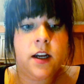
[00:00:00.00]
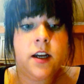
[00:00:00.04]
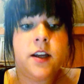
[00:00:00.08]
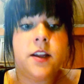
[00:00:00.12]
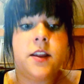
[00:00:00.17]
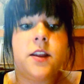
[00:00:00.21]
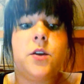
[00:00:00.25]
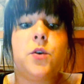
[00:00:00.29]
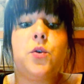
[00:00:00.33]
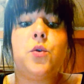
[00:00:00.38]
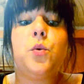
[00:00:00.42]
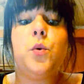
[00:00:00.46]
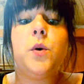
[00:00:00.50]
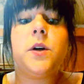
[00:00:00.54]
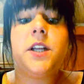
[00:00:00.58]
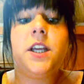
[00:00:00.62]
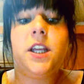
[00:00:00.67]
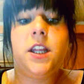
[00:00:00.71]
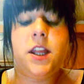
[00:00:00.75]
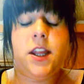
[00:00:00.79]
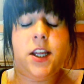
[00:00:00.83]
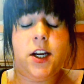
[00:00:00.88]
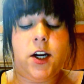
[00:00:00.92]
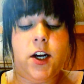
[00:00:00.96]

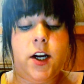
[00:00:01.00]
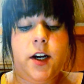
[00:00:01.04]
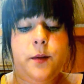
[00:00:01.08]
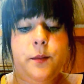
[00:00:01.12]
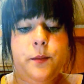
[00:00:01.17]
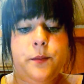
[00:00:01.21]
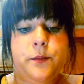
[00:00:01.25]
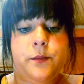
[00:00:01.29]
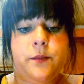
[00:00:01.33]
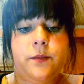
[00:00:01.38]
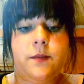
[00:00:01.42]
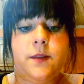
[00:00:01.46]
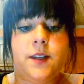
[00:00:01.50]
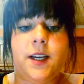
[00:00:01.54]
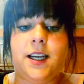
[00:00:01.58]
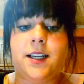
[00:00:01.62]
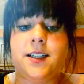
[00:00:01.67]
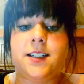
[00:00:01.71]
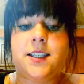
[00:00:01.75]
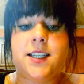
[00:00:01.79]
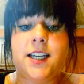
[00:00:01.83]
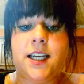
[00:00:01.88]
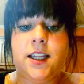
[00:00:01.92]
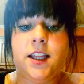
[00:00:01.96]
23rd
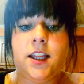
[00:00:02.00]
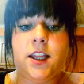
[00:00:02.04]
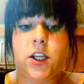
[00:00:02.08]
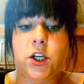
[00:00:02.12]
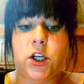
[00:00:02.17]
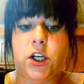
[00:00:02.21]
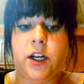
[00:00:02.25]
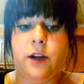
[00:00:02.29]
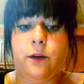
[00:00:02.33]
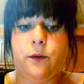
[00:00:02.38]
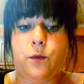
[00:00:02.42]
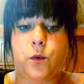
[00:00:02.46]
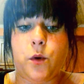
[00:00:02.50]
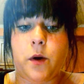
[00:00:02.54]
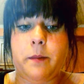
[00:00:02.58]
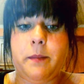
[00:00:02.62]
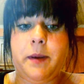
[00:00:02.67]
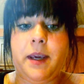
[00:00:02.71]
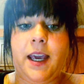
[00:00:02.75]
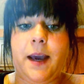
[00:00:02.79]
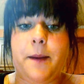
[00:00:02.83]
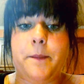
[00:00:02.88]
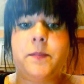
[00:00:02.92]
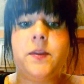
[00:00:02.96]
at 10:34
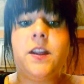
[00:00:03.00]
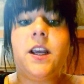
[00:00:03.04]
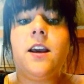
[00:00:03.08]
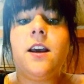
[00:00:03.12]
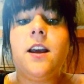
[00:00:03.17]
p.m.